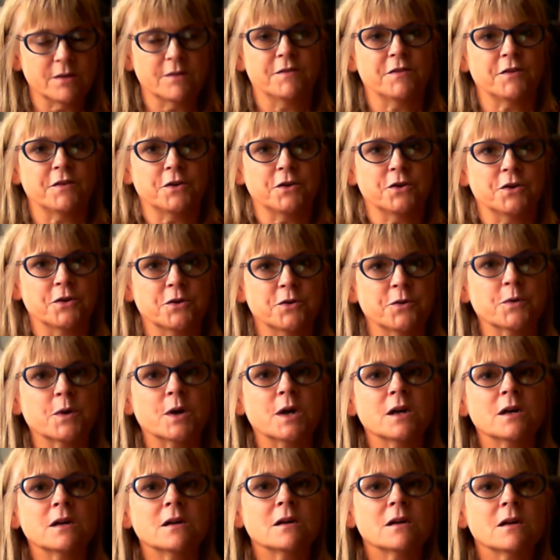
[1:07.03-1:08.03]
do
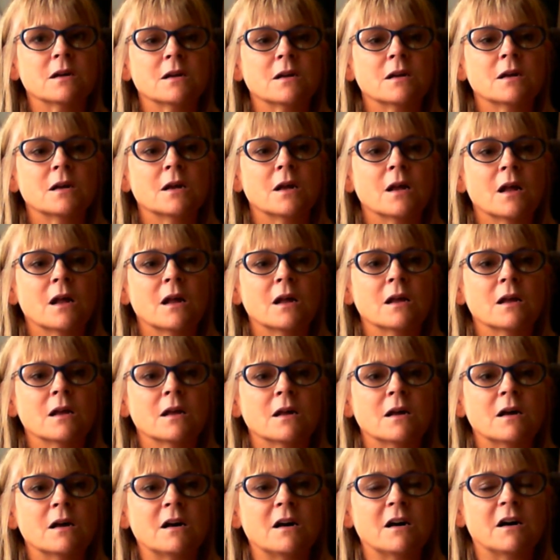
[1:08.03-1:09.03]

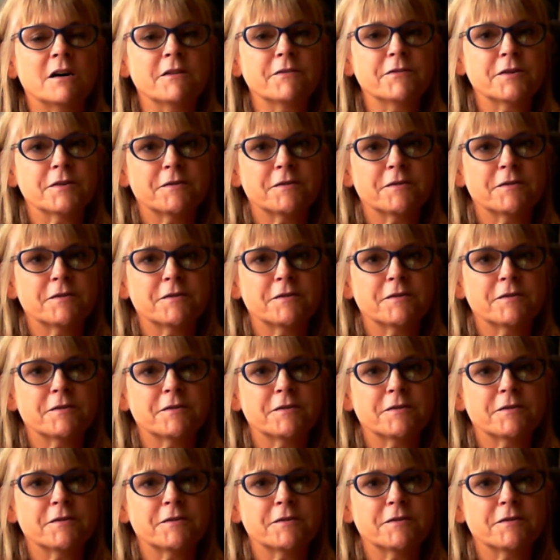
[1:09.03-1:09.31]
half